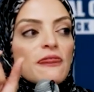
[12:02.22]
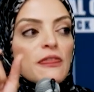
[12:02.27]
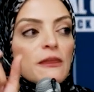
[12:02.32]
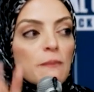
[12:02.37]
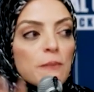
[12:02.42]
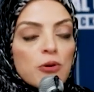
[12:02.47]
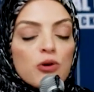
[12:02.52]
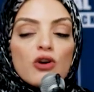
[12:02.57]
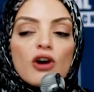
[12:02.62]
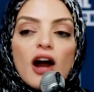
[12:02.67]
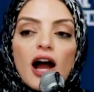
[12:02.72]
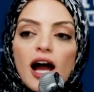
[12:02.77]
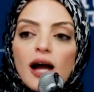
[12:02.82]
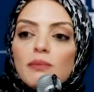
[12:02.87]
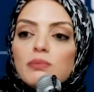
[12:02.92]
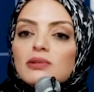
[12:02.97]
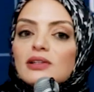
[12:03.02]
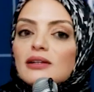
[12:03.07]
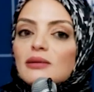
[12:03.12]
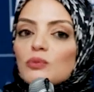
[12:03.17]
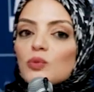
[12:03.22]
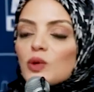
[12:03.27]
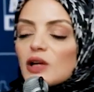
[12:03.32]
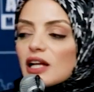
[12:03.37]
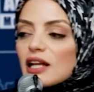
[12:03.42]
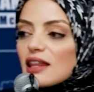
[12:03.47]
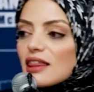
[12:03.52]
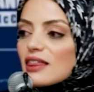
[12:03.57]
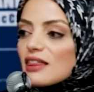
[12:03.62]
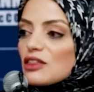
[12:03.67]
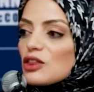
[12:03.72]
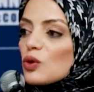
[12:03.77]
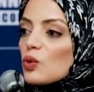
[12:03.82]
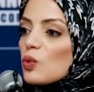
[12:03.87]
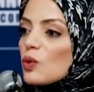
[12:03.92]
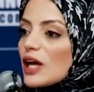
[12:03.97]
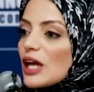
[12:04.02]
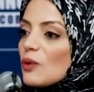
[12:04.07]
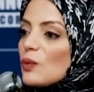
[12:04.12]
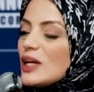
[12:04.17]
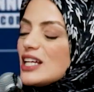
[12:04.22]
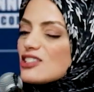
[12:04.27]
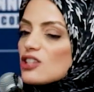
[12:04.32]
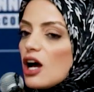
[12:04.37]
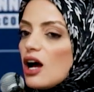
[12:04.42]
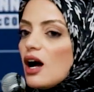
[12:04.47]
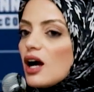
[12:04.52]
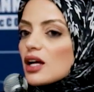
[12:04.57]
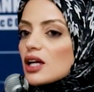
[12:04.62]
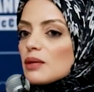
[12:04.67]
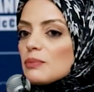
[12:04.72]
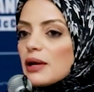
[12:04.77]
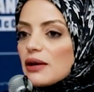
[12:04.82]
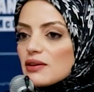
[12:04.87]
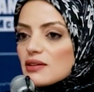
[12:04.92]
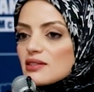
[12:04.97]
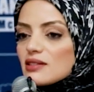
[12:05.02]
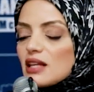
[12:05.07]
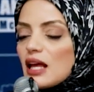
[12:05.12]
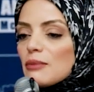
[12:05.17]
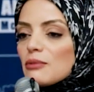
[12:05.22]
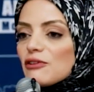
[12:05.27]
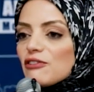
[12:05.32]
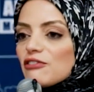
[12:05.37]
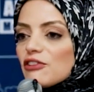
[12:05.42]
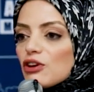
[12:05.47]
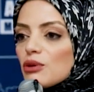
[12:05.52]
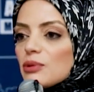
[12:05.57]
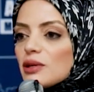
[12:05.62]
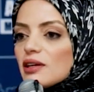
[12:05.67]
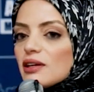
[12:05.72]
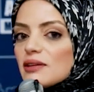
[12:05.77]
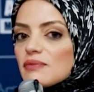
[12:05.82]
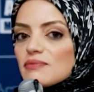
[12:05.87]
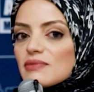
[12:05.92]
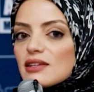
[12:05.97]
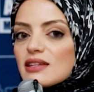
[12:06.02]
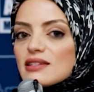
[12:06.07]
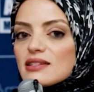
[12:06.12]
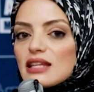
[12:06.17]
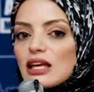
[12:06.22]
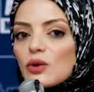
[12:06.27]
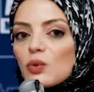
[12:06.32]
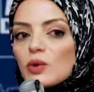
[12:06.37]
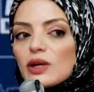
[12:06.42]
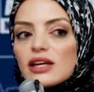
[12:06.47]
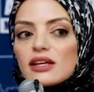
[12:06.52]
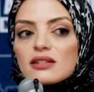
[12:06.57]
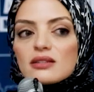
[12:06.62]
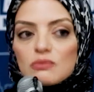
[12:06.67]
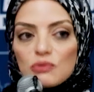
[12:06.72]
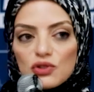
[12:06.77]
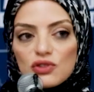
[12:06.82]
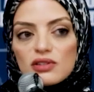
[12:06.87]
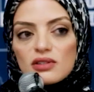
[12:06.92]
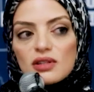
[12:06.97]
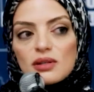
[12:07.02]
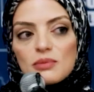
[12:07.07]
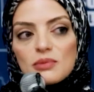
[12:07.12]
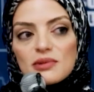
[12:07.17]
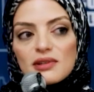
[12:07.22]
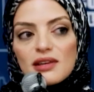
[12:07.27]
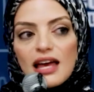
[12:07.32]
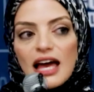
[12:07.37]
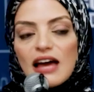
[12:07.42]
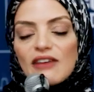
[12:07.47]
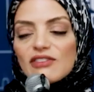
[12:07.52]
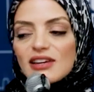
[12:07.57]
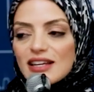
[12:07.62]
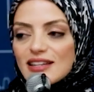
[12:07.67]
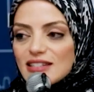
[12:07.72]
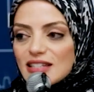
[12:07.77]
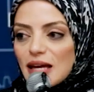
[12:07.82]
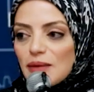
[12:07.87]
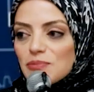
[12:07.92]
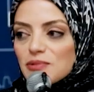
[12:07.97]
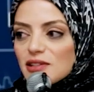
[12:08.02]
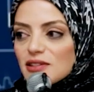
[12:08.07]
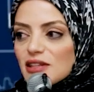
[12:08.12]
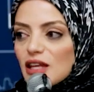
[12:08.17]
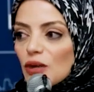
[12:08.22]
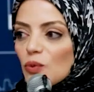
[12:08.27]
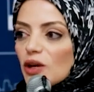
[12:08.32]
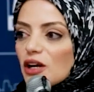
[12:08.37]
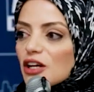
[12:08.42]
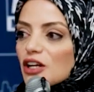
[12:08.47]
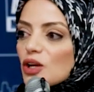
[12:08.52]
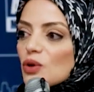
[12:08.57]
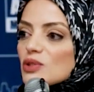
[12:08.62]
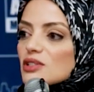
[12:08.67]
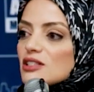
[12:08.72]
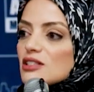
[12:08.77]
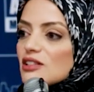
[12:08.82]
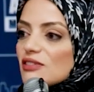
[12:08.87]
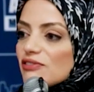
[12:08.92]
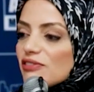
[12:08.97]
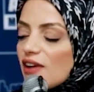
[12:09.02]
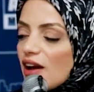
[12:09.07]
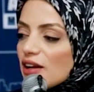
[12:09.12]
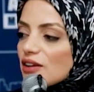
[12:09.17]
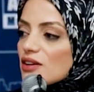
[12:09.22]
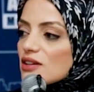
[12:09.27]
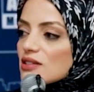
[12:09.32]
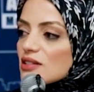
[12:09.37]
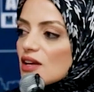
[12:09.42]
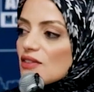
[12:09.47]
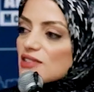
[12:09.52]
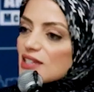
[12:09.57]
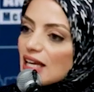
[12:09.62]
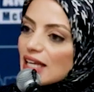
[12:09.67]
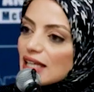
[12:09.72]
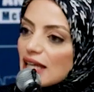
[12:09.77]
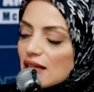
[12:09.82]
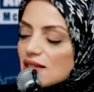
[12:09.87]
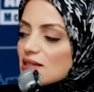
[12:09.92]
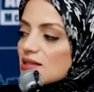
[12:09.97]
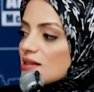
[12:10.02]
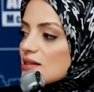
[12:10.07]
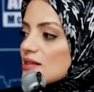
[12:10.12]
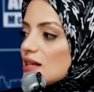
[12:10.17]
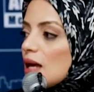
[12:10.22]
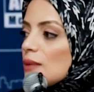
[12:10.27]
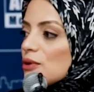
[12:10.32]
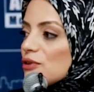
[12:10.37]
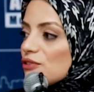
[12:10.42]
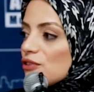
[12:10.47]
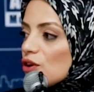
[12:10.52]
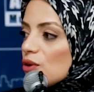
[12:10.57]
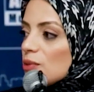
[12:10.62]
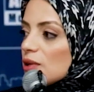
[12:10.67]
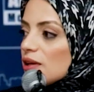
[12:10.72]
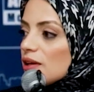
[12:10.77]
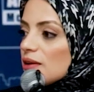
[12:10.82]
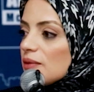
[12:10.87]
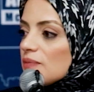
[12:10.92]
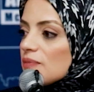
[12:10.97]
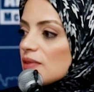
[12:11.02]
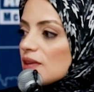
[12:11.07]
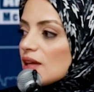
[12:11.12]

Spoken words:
The problem with the way we talk about Islamophobia is that we as Muslims have accepted that we are going to define ourselves against Islamophobia.